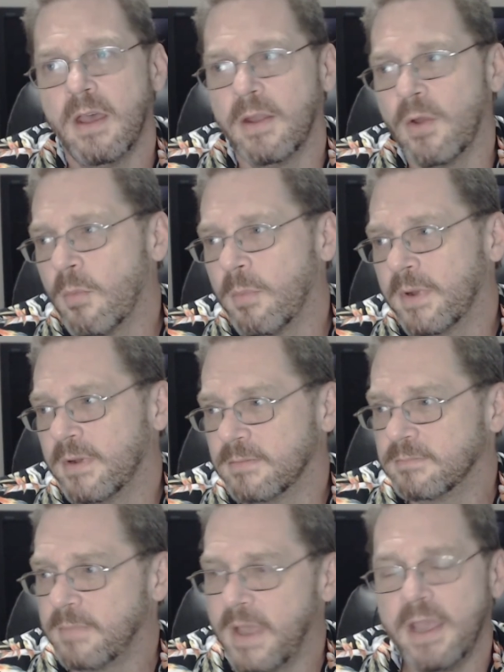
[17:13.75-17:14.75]
an
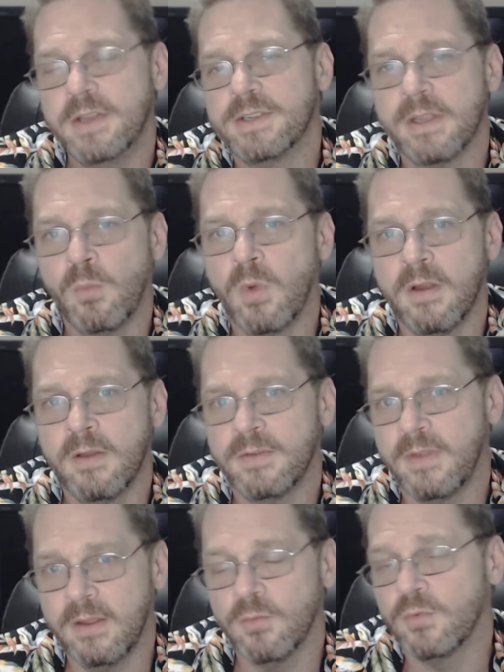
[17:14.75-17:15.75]
open page somewhere
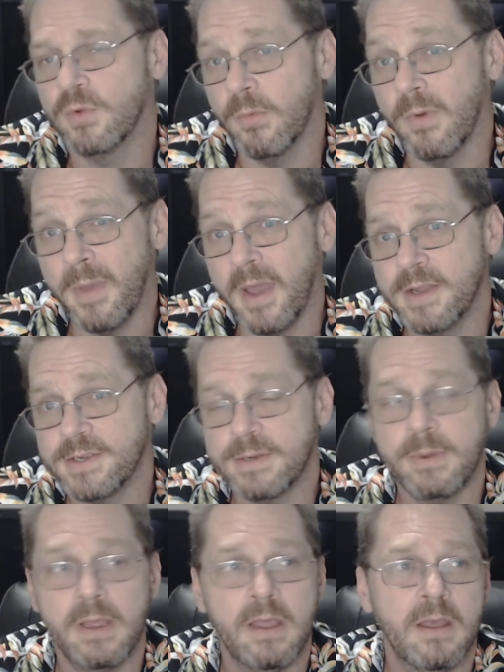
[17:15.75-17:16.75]
to remind
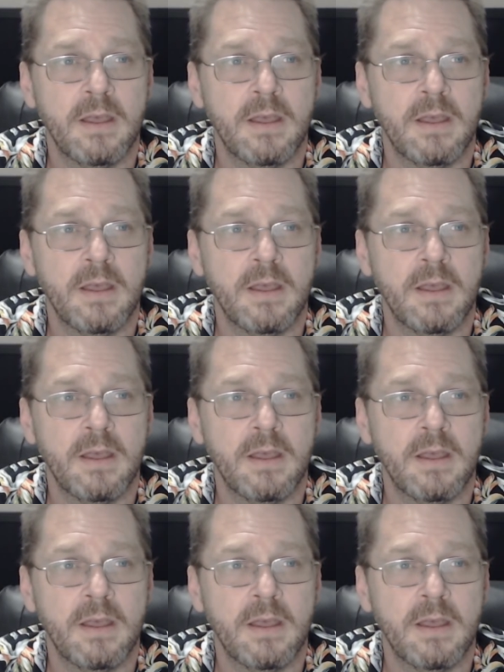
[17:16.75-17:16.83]
you.